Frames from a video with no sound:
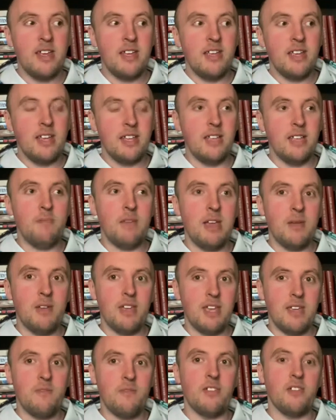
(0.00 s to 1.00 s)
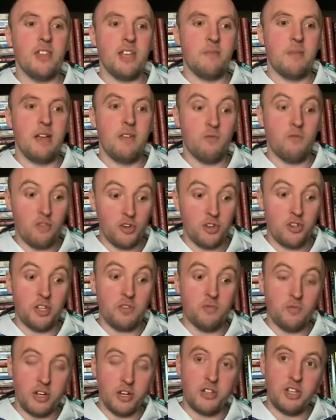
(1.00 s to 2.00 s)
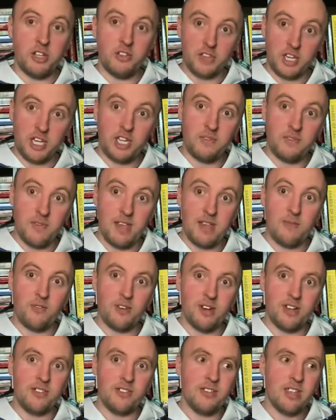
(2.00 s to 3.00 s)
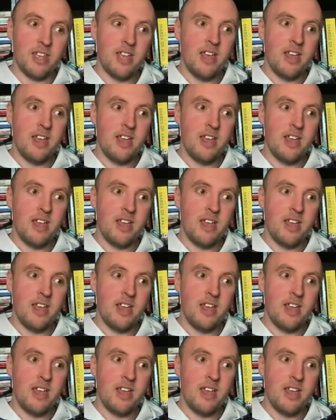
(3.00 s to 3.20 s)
And then maybe even like my really, really least favorites